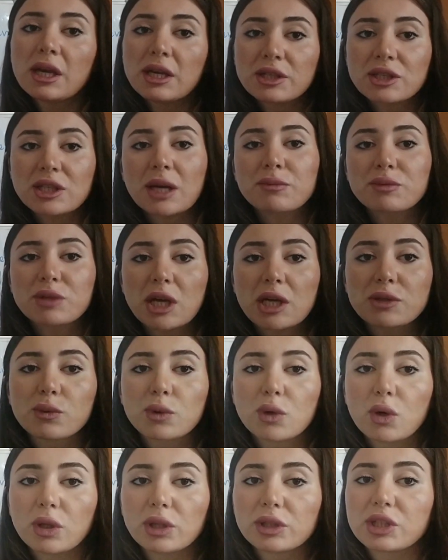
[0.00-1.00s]
sometimes we
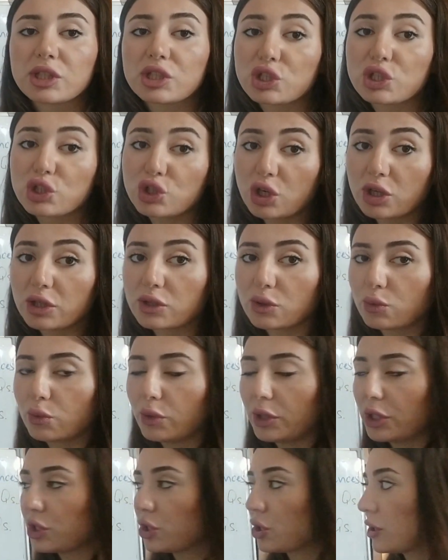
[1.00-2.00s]
call it disjunctive
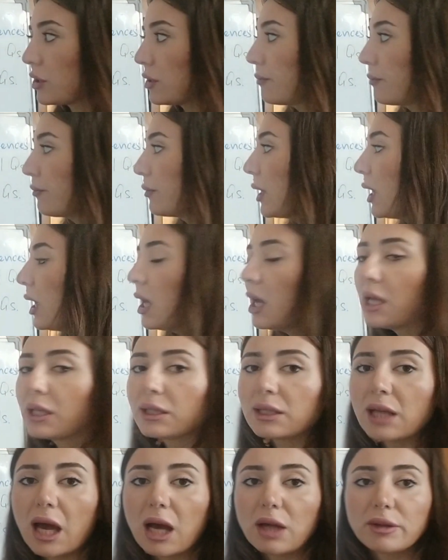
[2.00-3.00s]
questions.
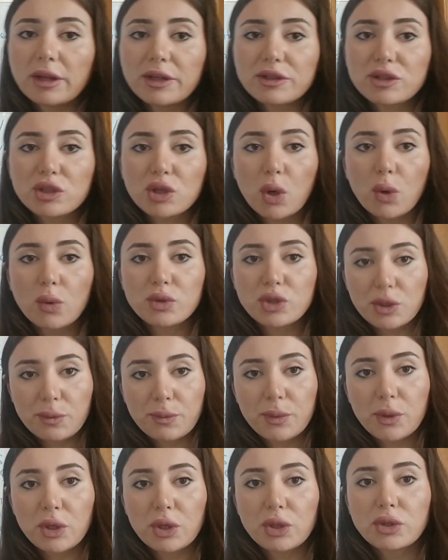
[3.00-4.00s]
Now let's go
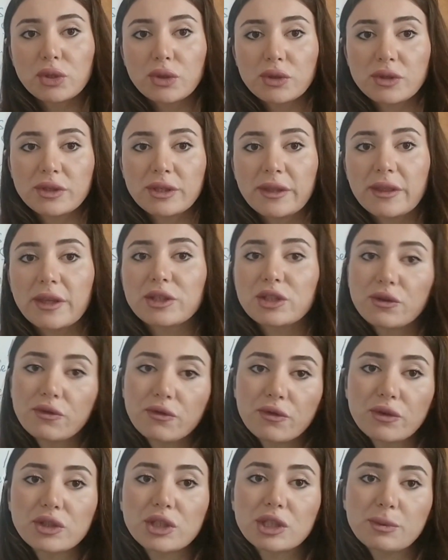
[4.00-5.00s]
deeper to see the
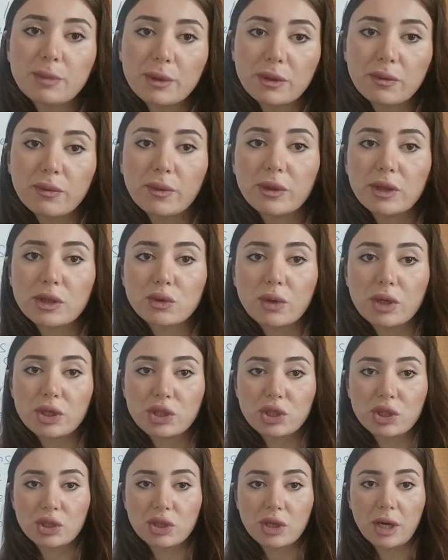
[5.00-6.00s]
differences between these
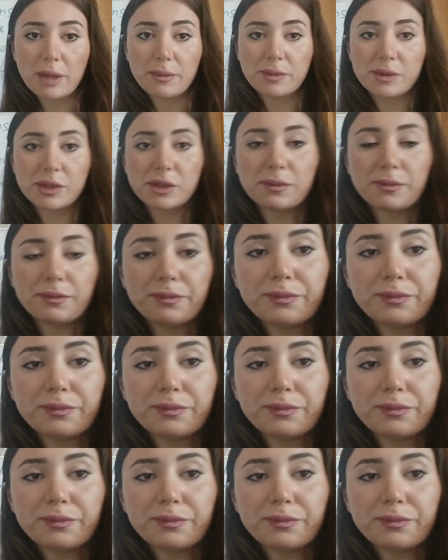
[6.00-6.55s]
question types.